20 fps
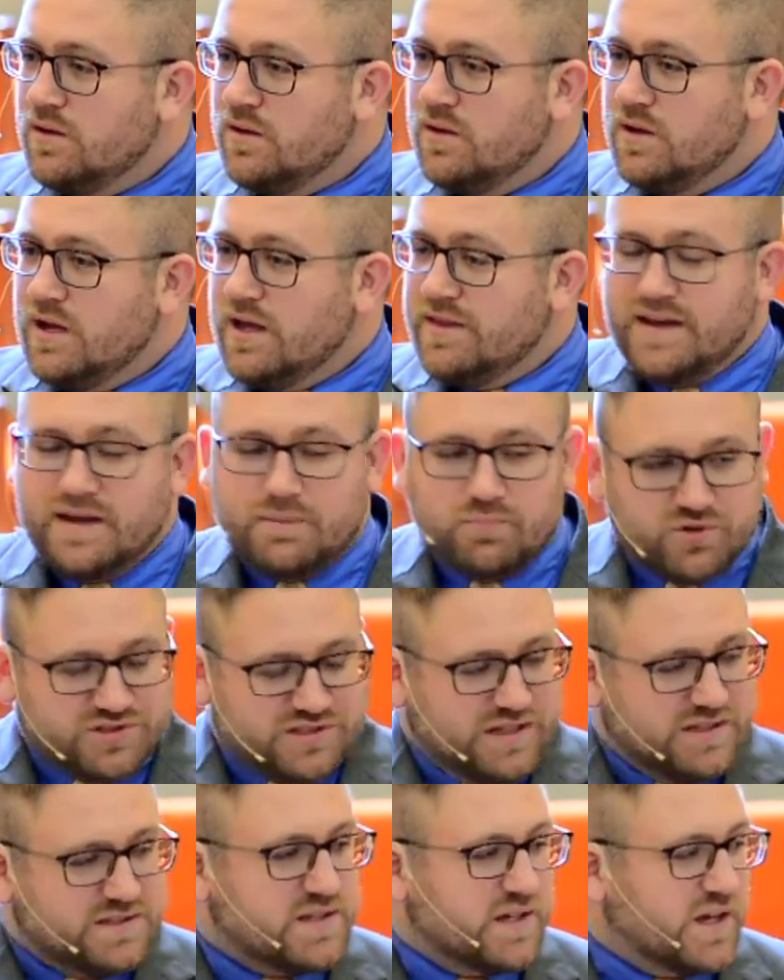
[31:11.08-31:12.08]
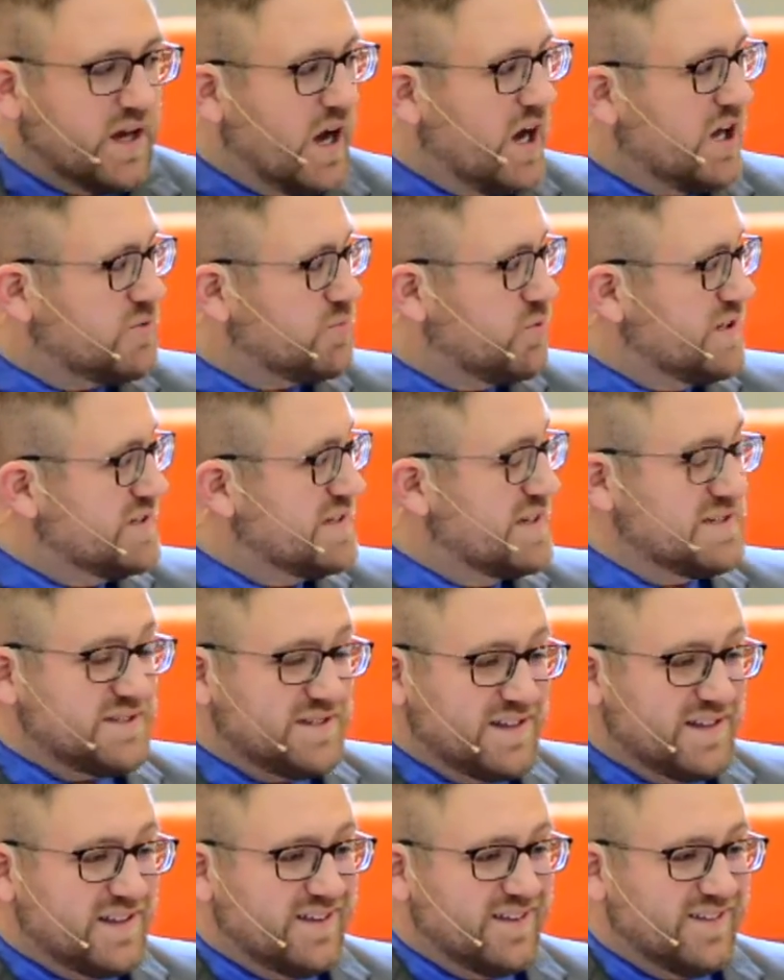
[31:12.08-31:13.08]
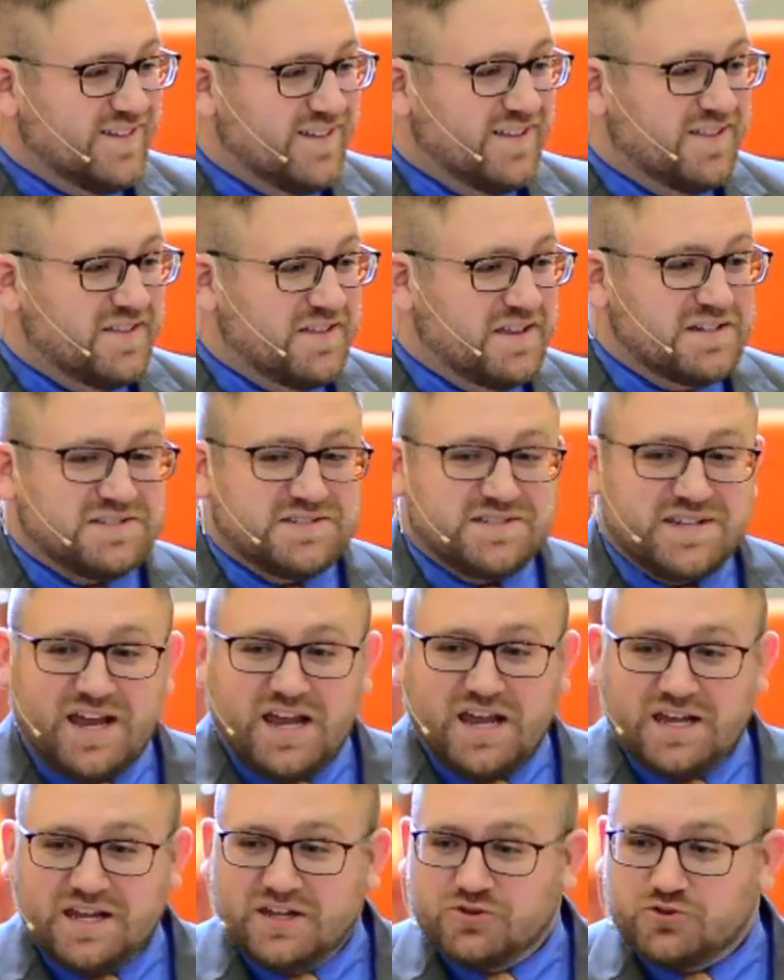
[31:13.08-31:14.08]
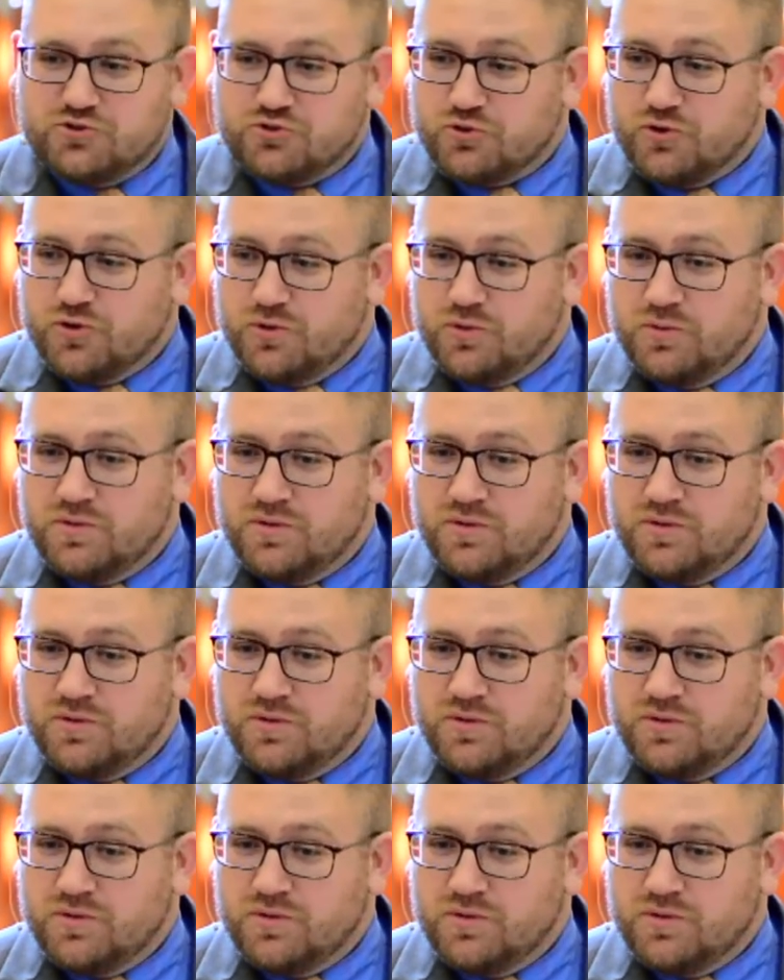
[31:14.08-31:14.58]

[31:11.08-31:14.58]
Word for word: And then he presents the gospel and he says, this saying is true.